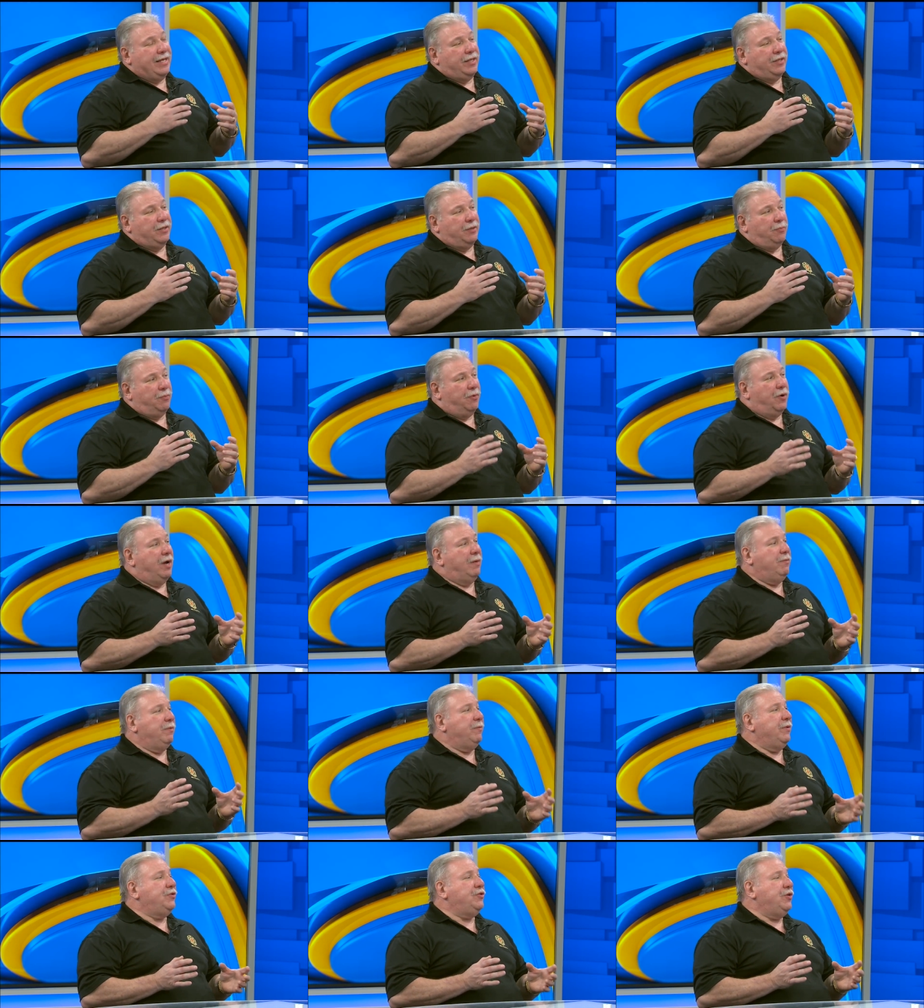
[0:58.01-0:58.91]
The
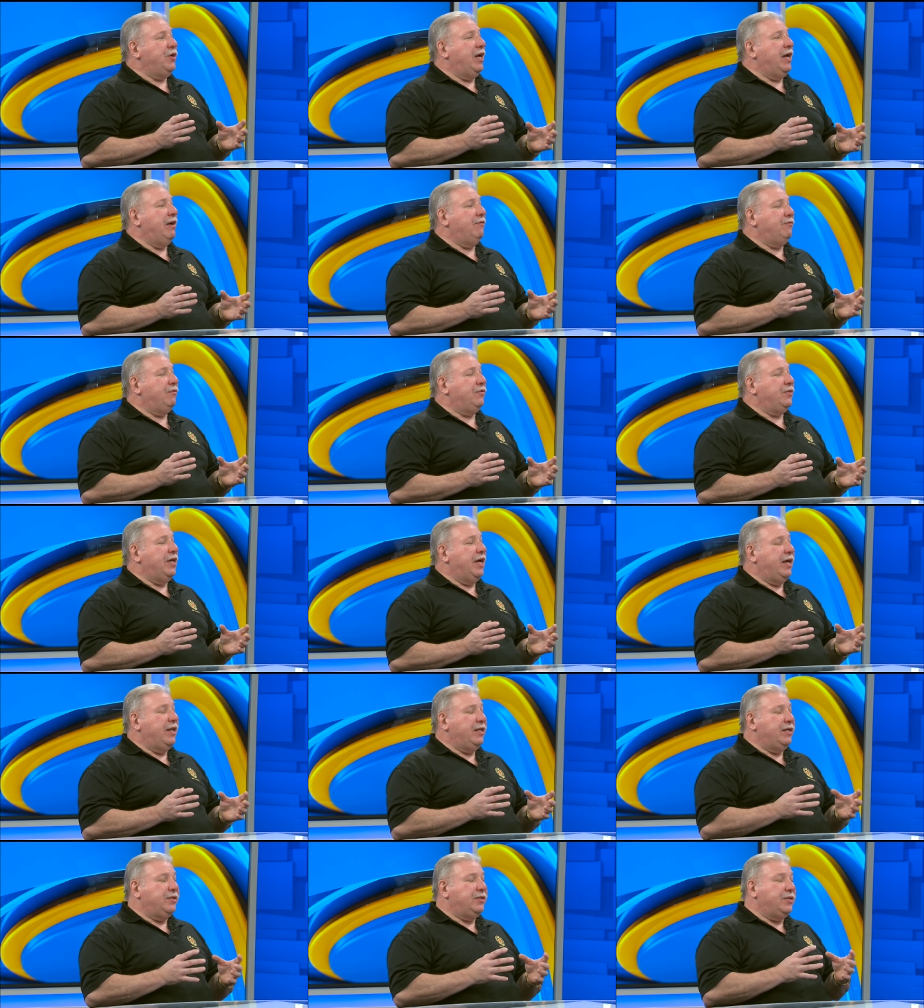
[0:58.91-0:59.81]
problem that you have with
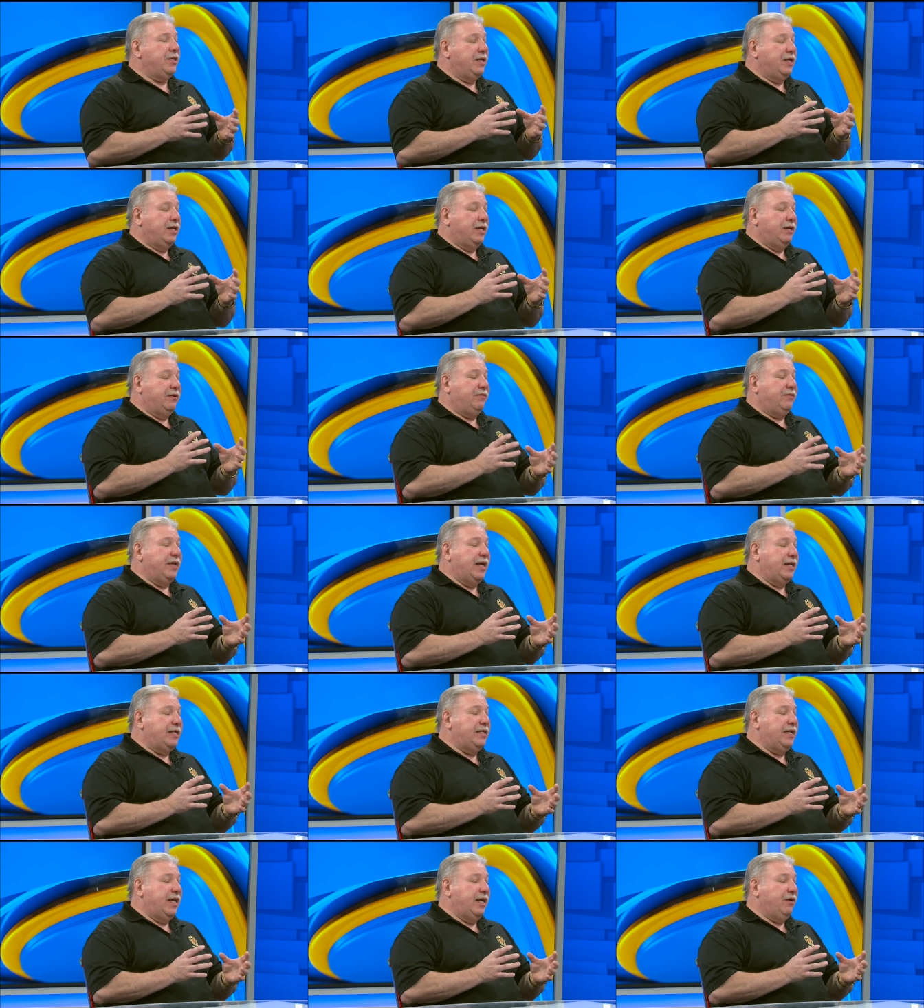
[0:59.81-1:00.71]
that is if
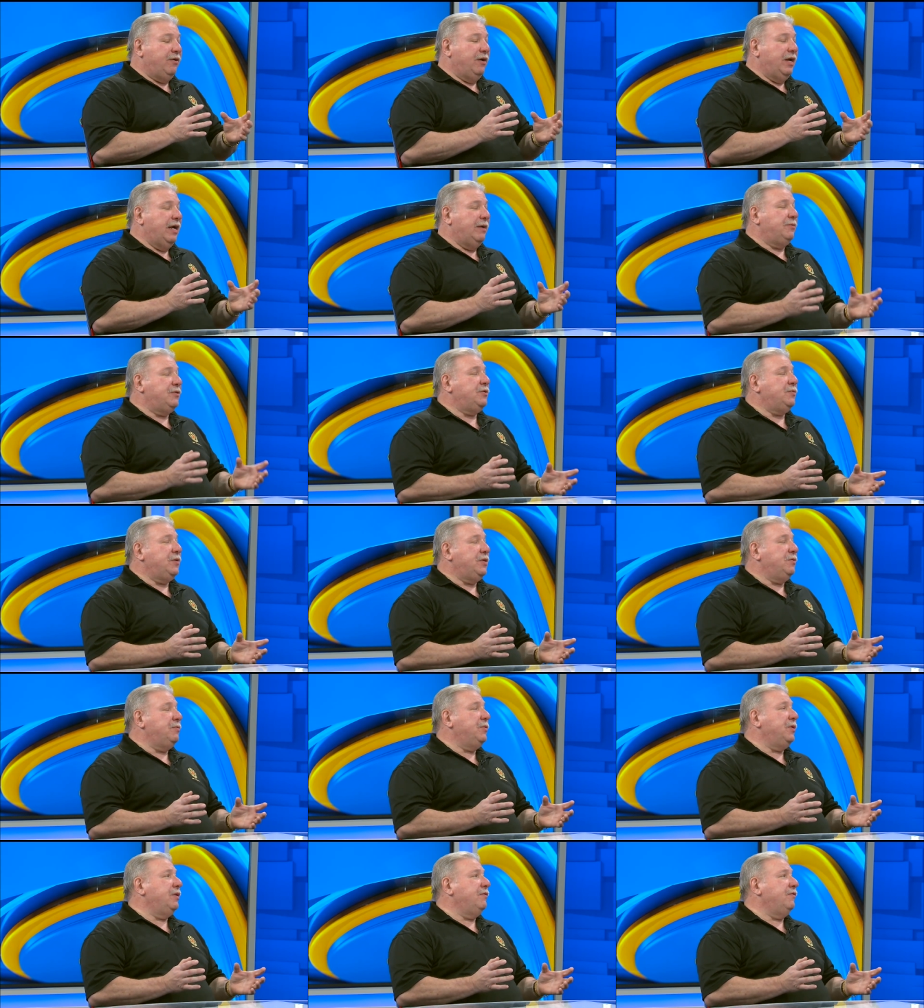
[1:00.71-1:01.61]
that tanker happens to be in
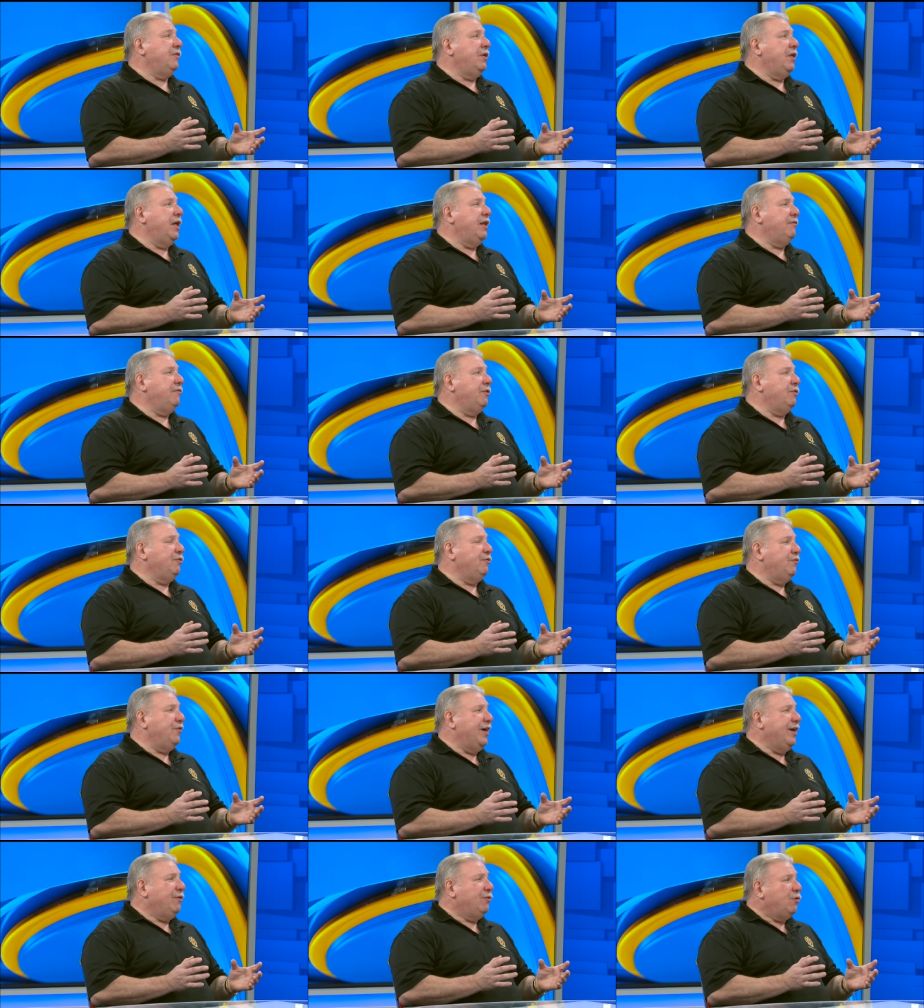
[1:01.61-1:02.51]
the middle of a lot of other
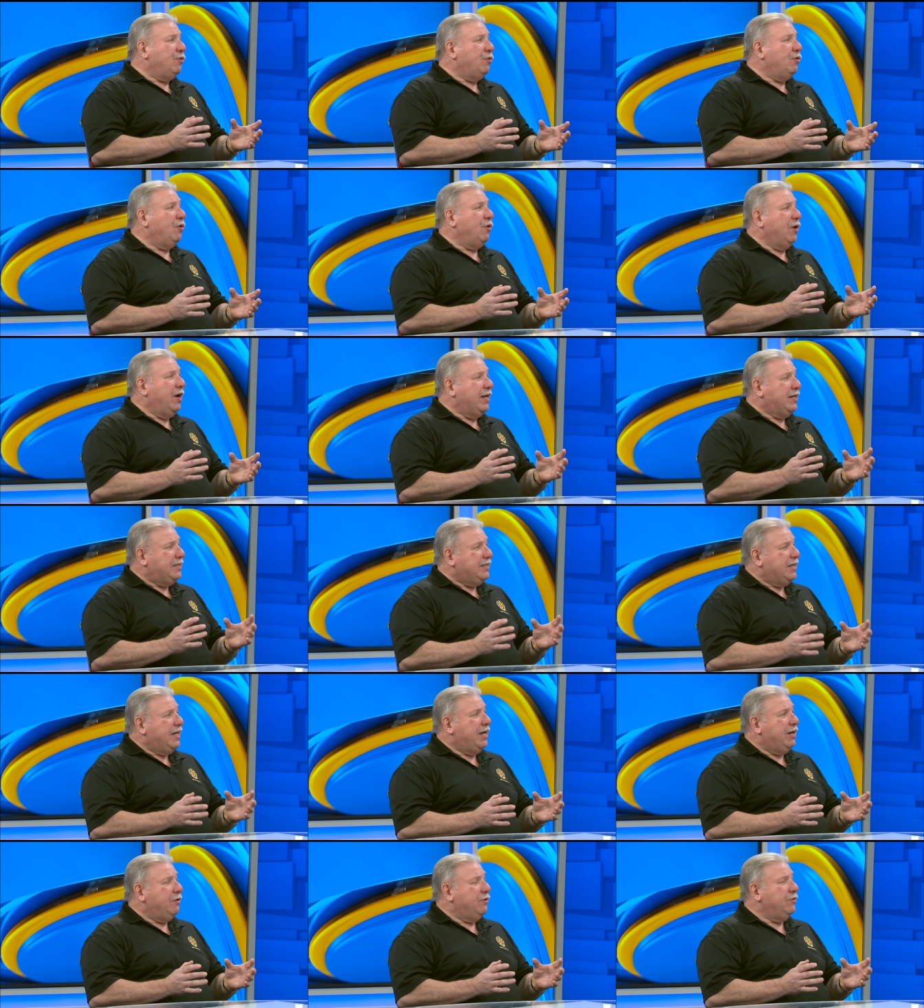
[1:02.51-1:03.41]
vinyl chloride
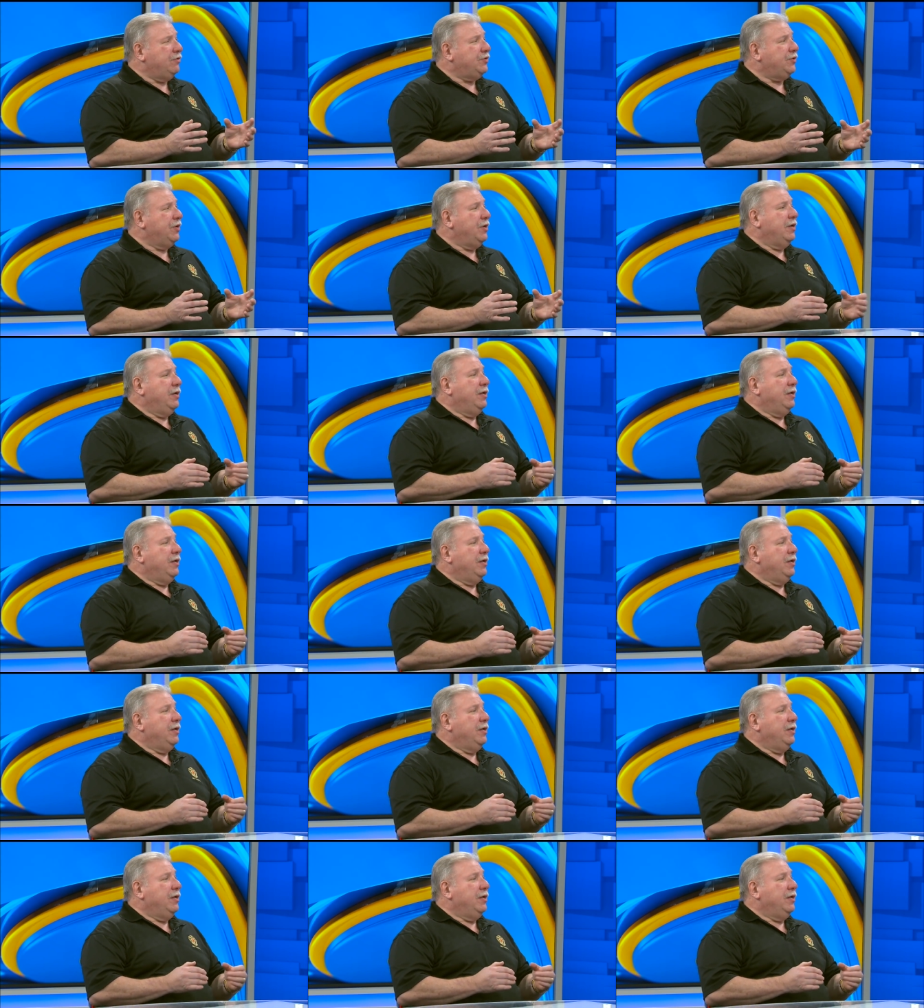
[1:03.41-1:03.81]
tankers,